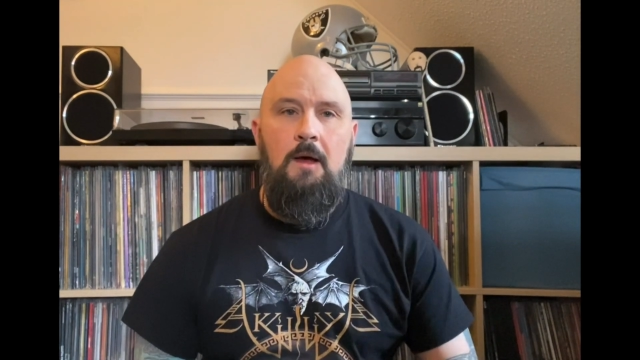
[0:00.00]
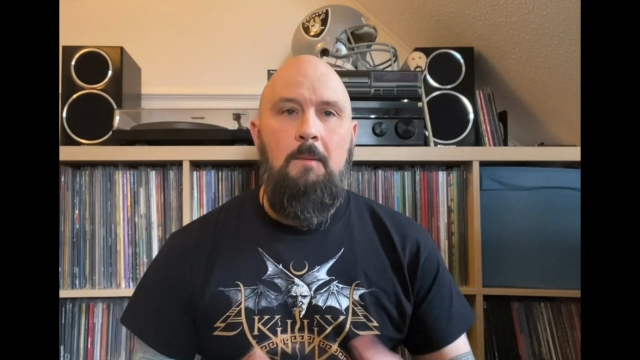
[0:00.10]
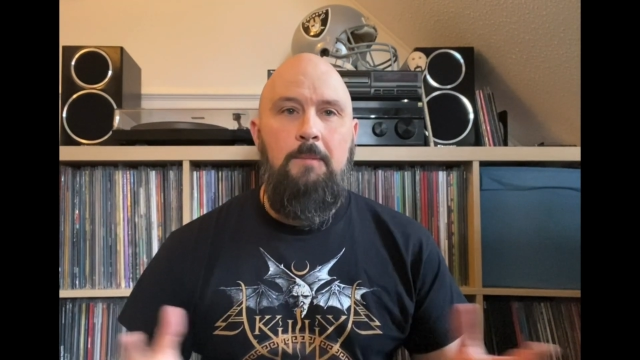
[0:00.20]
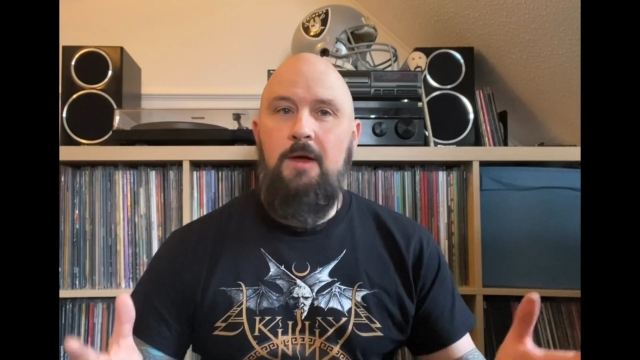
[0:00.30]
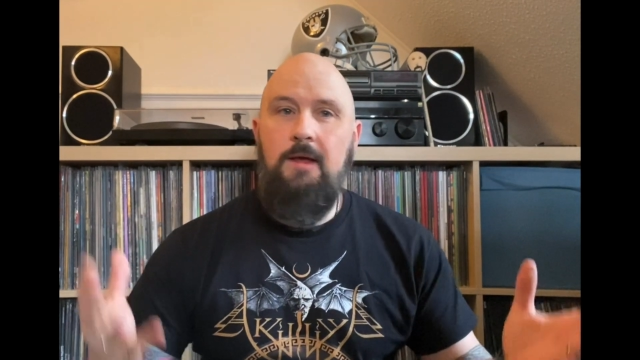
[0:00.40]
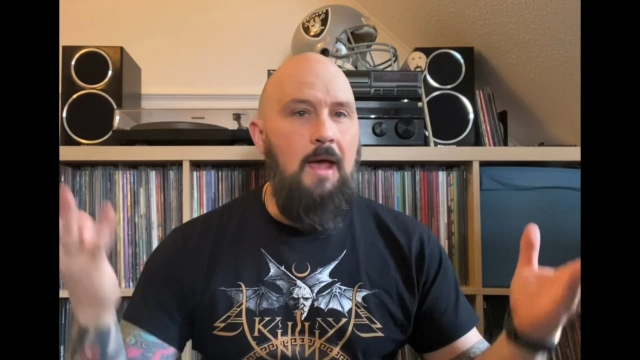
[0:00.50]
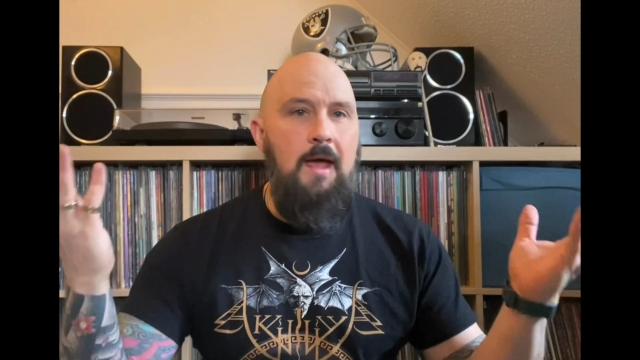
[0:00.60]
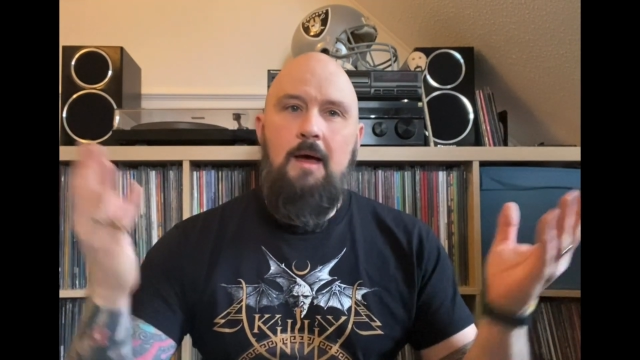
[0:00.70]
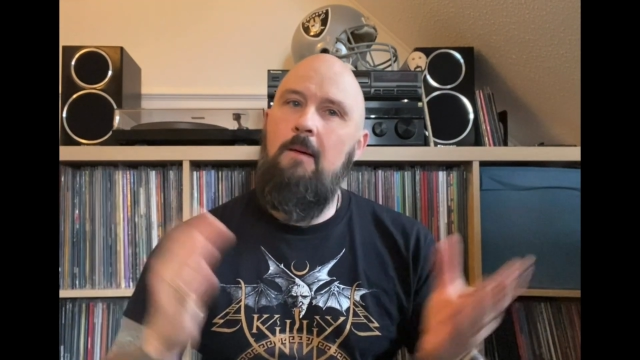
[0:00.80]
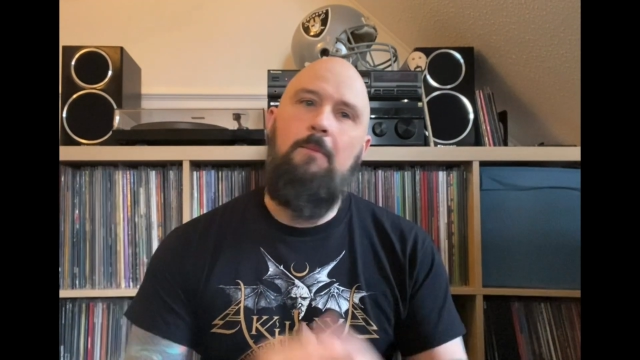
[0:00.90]
But
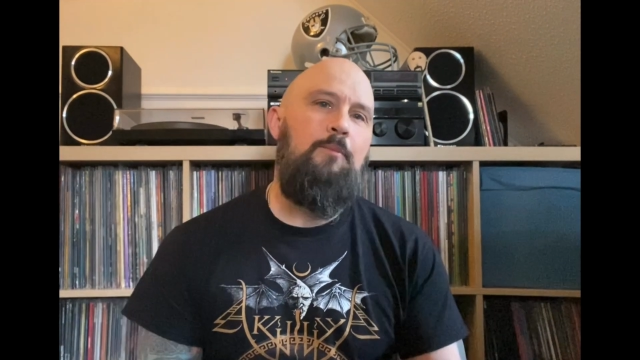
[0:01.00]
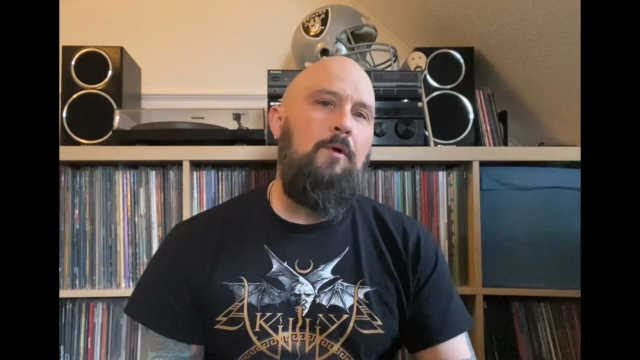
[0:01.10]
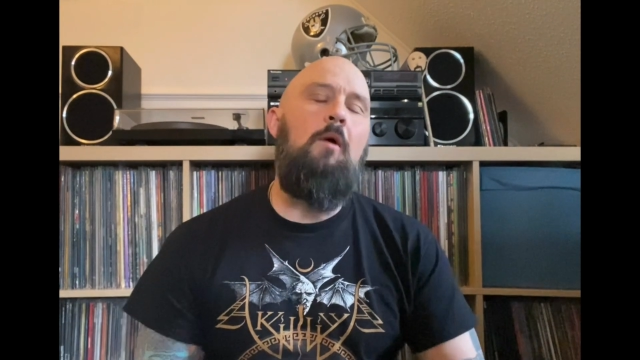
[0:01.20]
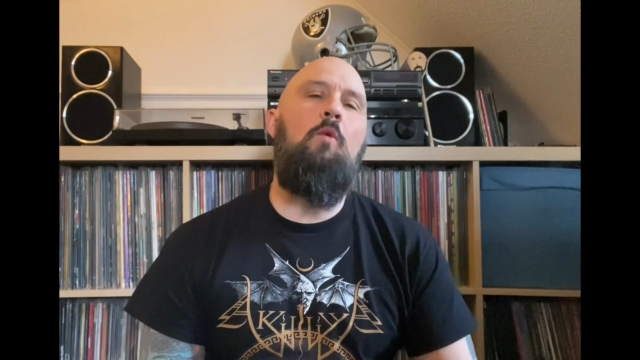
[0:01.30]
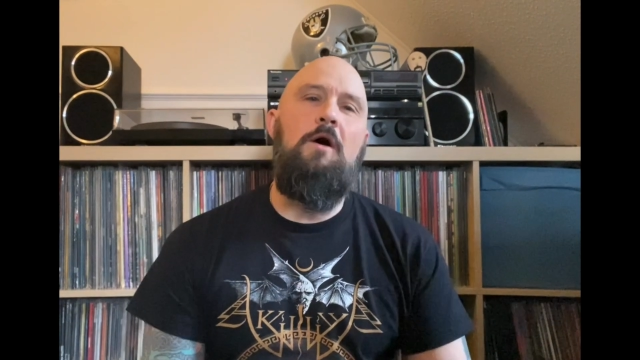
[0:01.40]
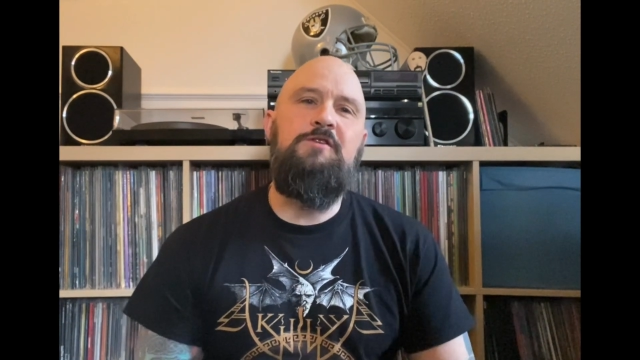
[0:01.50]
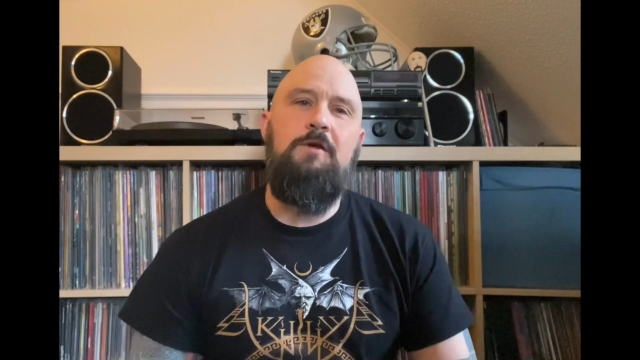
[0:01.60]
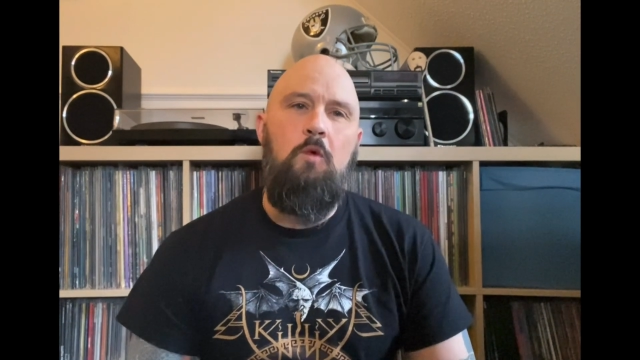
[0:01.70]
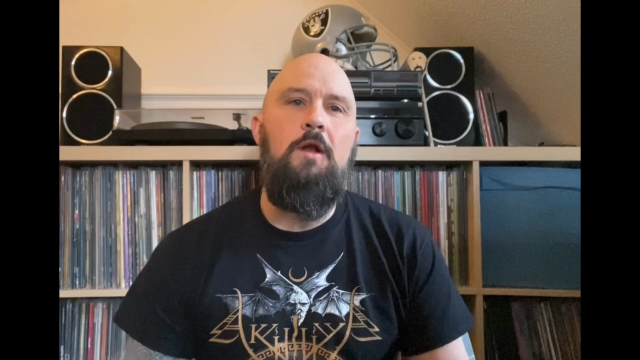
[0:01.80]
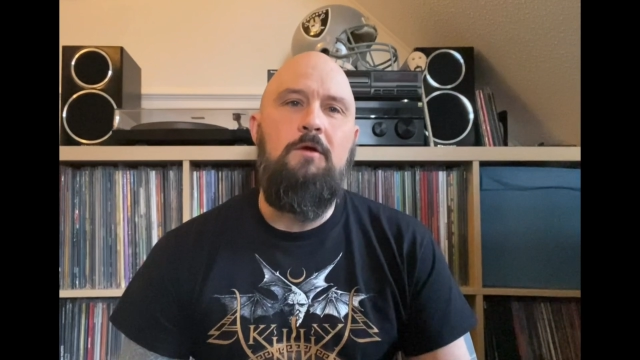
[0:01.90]
yeah,
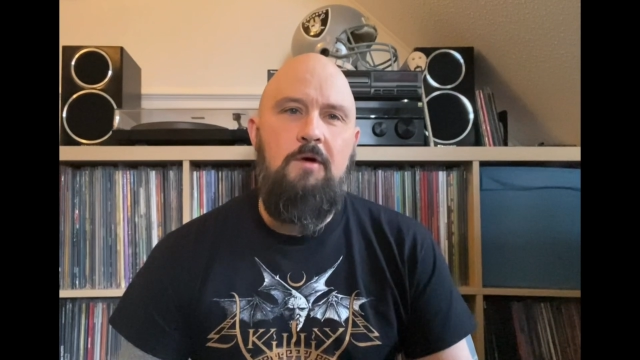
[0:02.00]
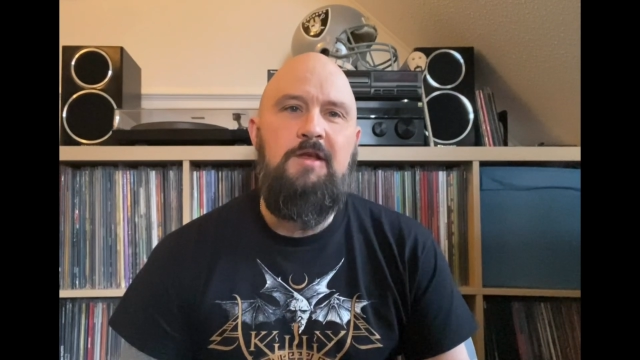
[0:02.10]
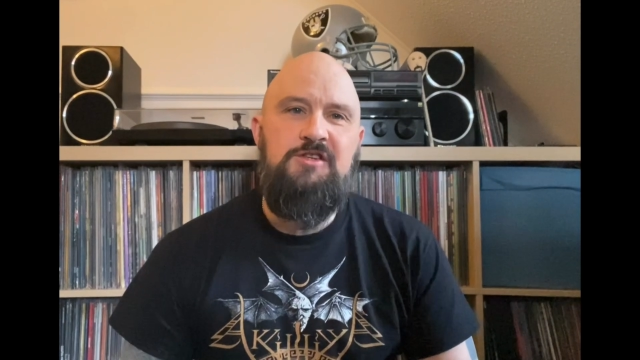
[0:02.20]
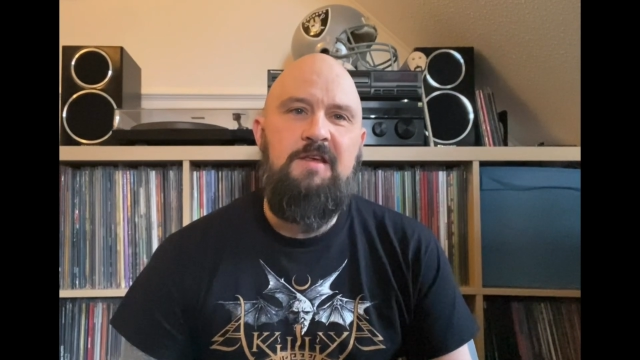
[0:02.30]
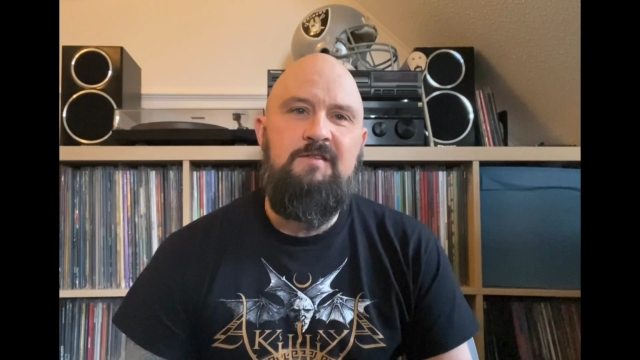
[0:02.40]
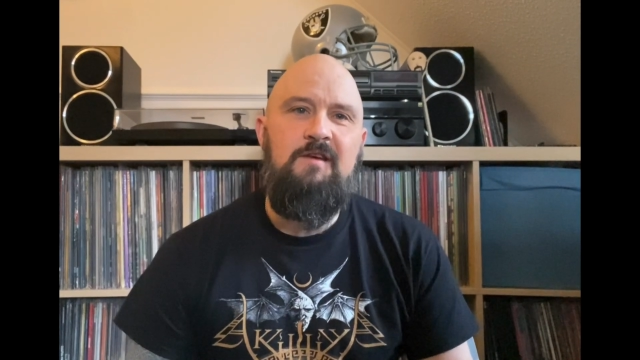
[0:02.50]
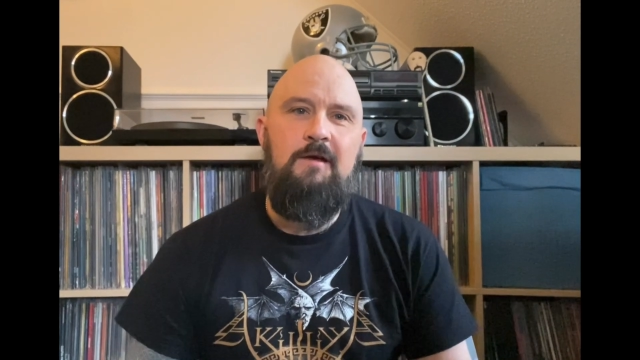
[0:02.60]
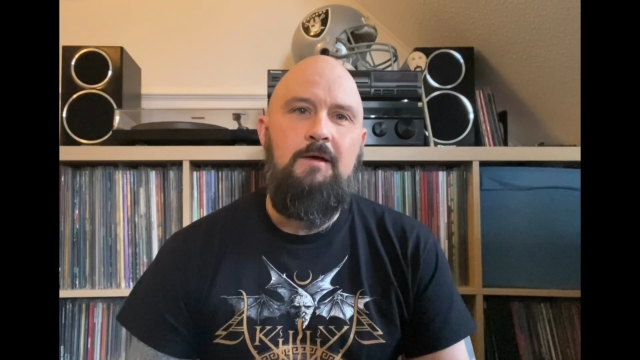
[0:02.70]
what a great gesture.